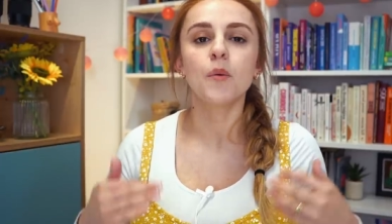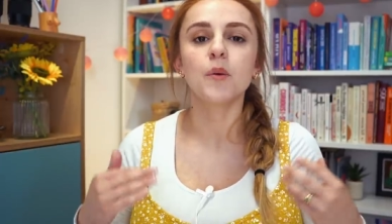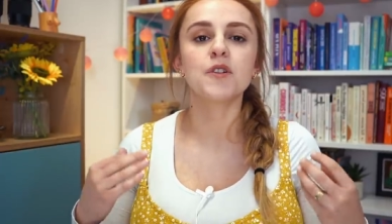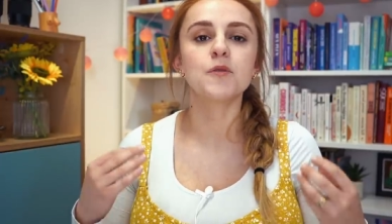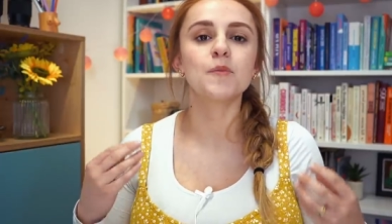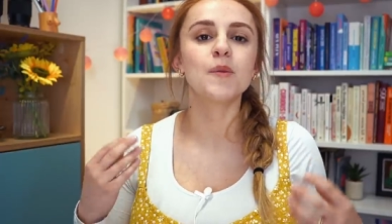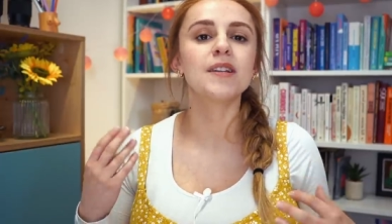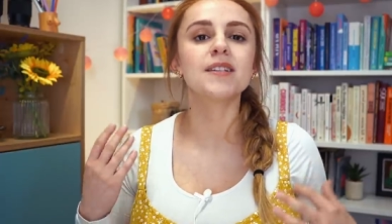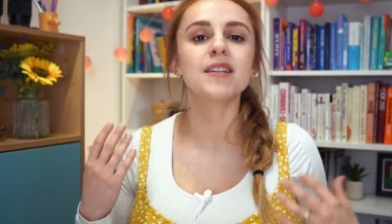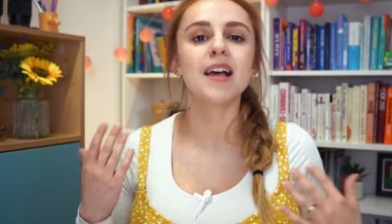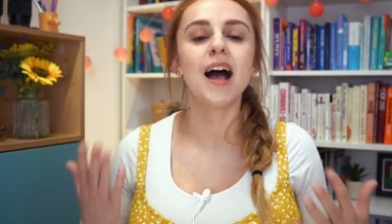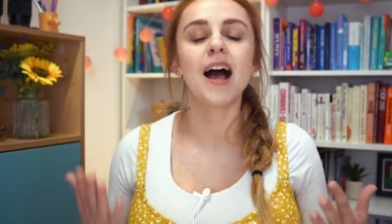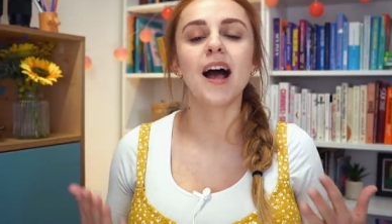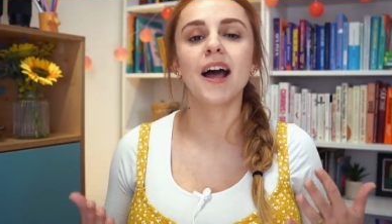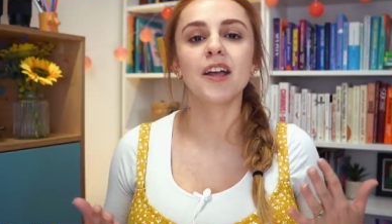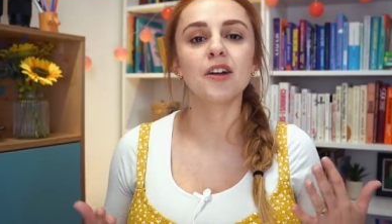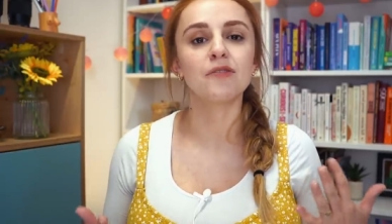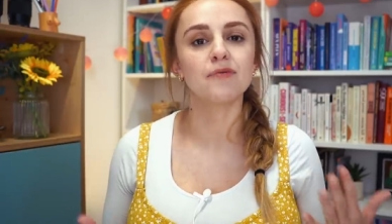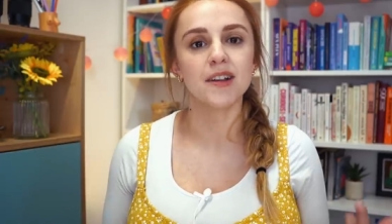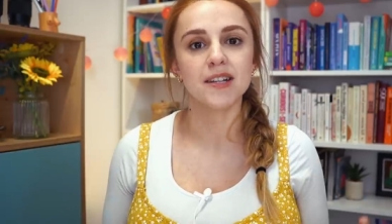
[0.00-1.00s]
which means a
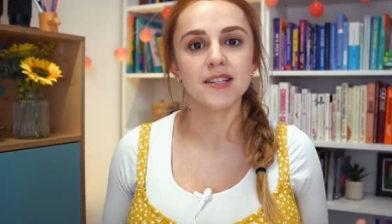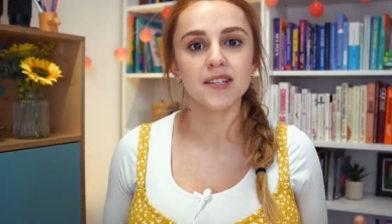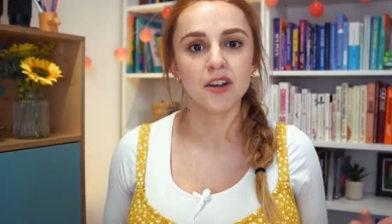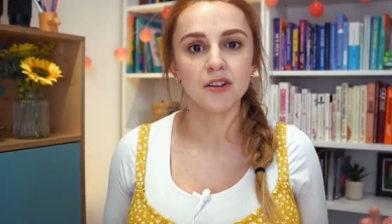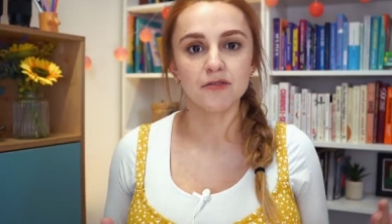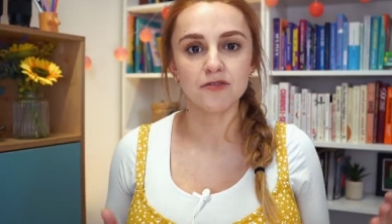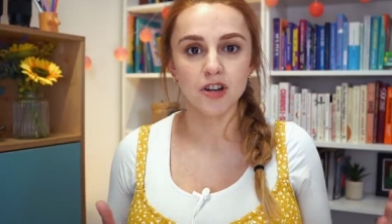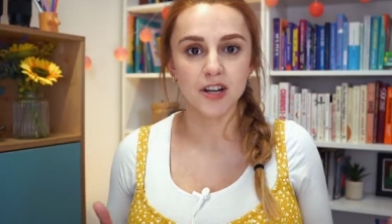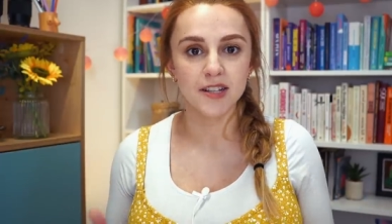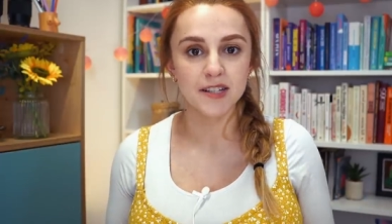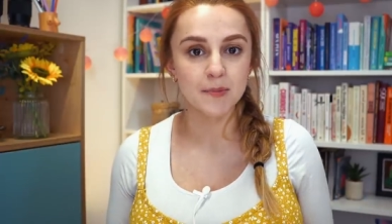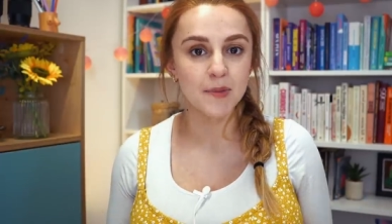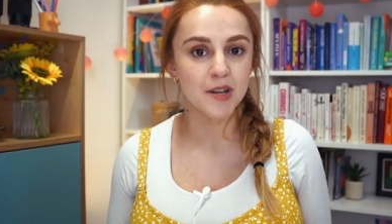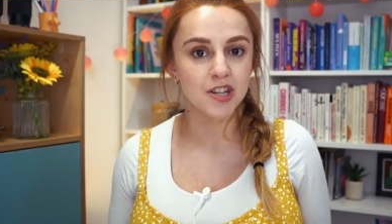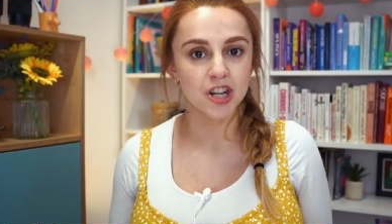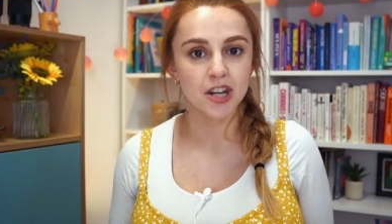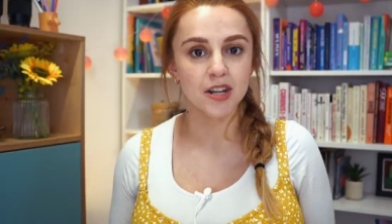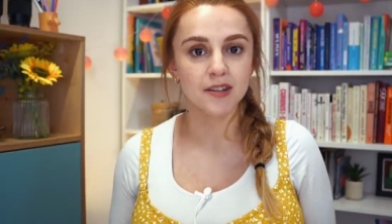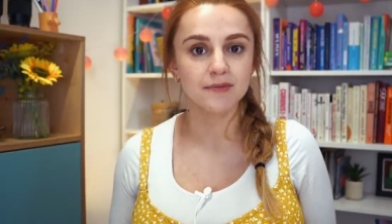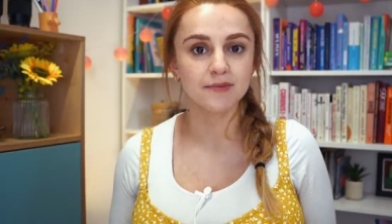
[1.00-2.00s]
higher risk of
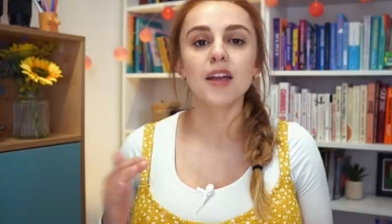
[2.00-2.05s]
transmission.